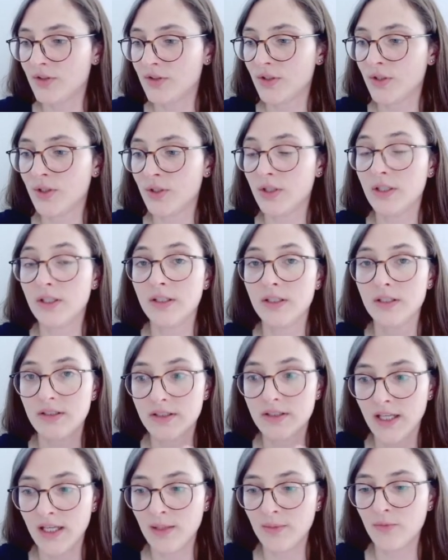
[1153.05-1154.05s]
on the
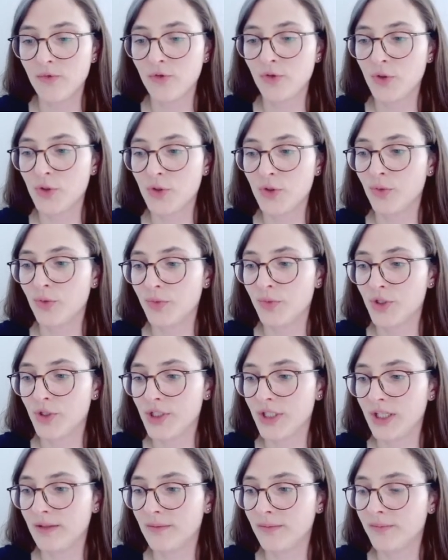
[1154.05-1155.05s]
same virtual
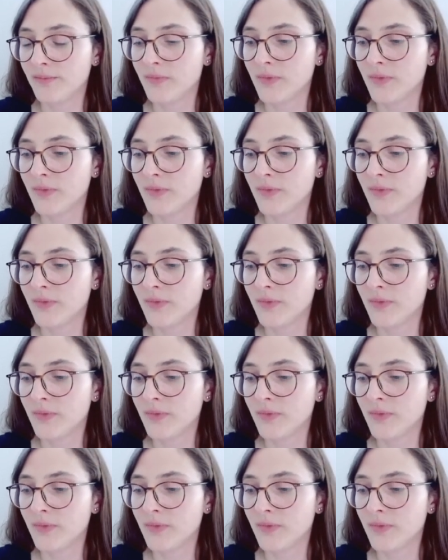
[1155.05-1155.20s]
machine.